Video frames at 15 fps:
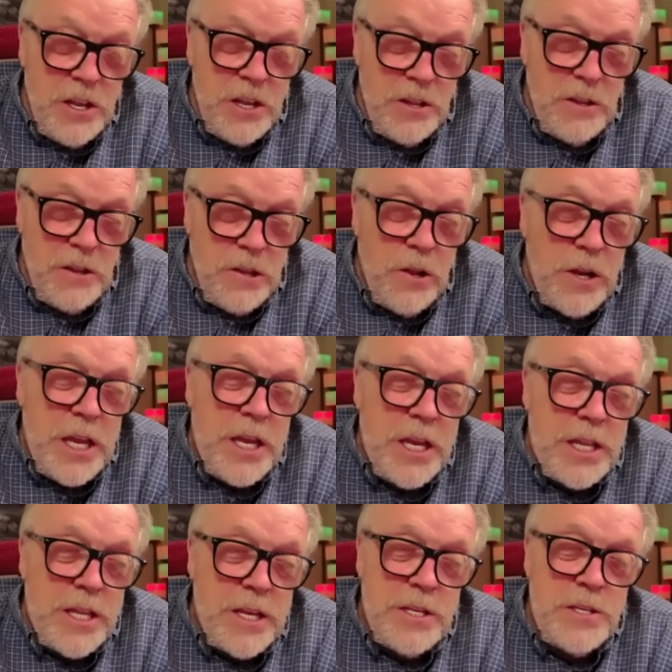looking
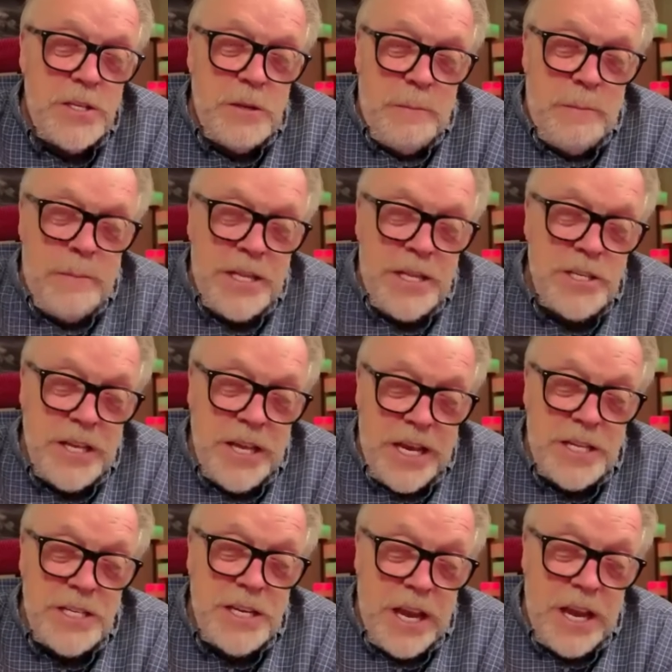at this immense
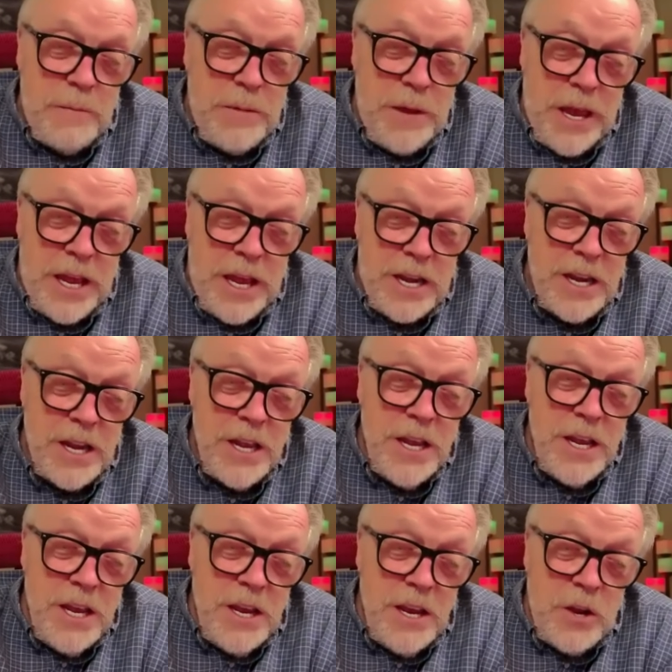landscape, and
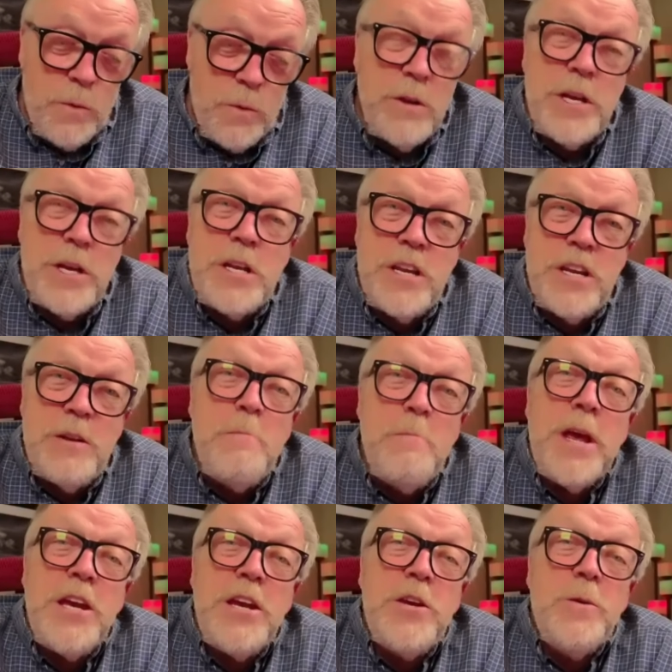it really did
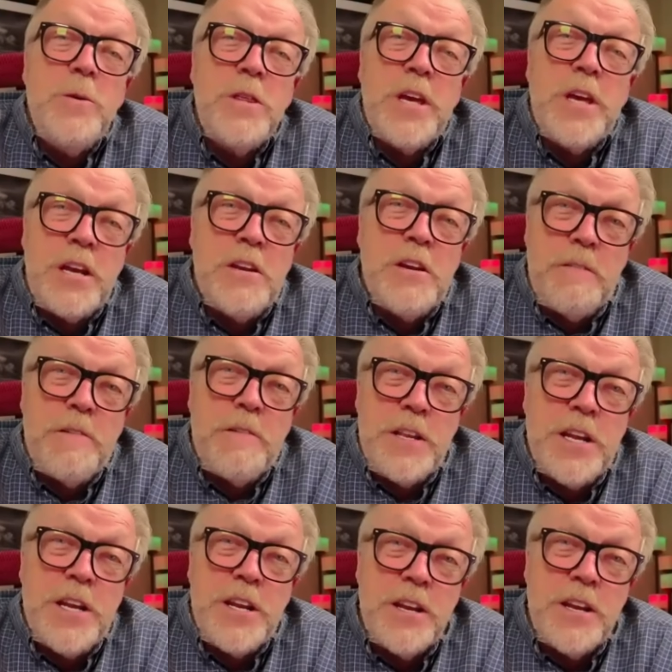make you think different,
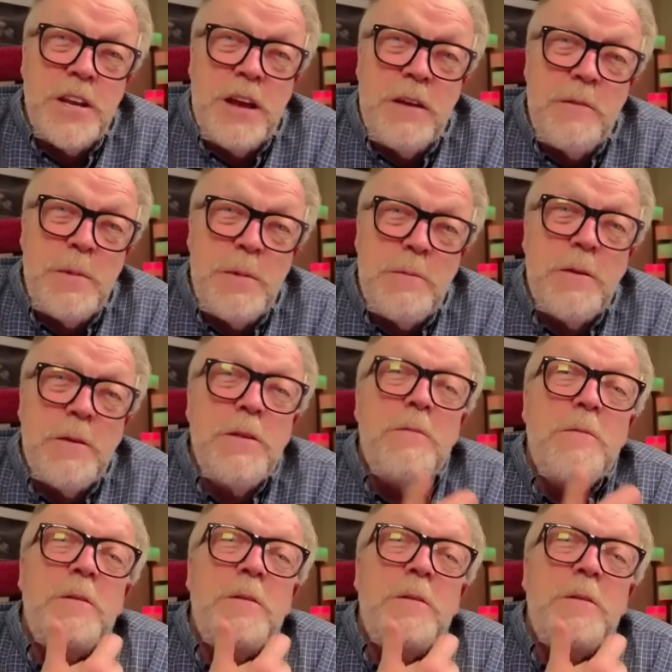didn't it? I remember